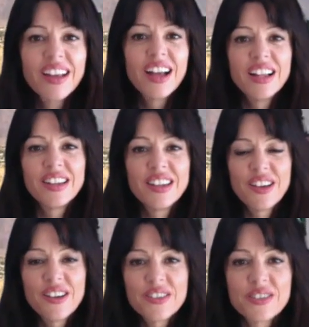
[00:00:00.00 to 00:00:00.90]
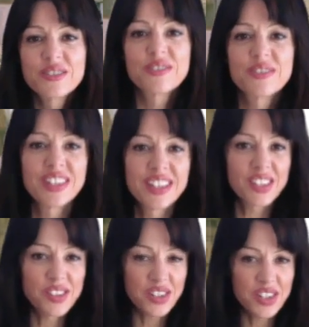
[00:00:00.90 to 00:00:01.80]
Hello.
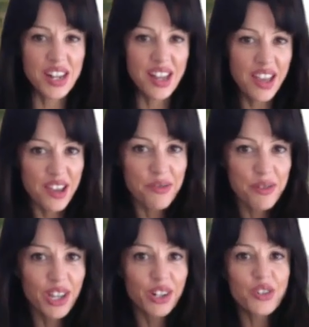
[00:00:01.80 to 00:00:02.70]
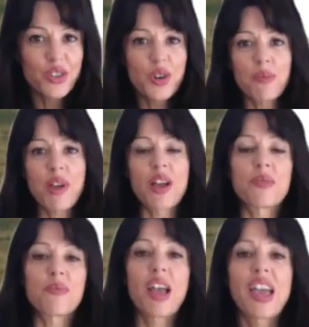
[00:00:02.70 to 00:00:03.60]
So today we're going to talk about
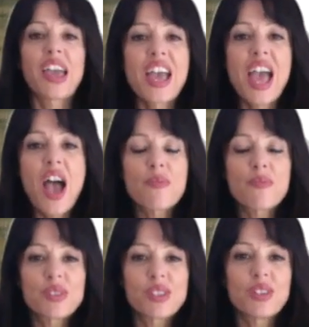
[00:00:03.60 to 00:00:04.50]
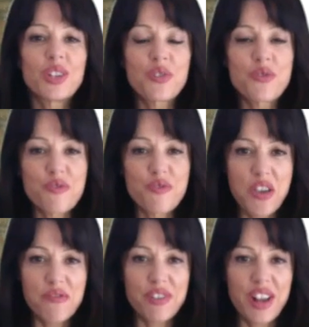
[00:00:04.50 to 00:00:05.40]
my absolute
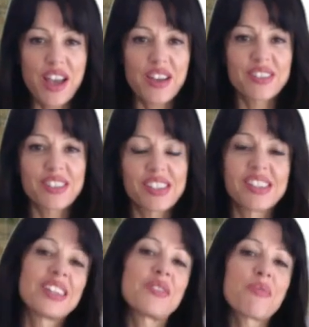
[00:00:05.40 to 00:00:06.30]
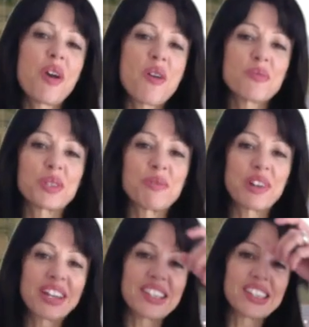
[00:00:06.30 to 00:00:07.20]
favorite house in Palm
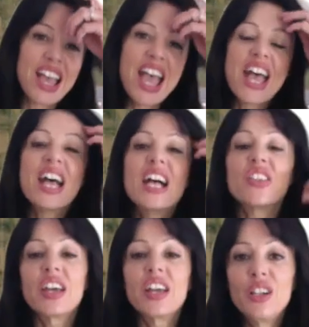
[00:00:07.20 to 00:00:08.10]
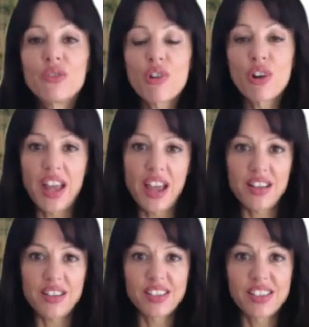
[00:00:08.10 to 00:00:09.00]
Springs, the Elrod
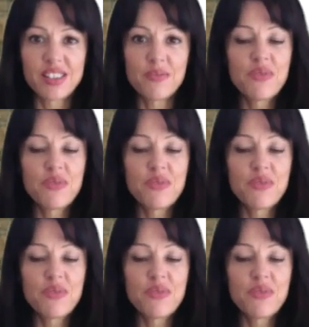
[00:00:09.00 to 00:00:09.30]
house.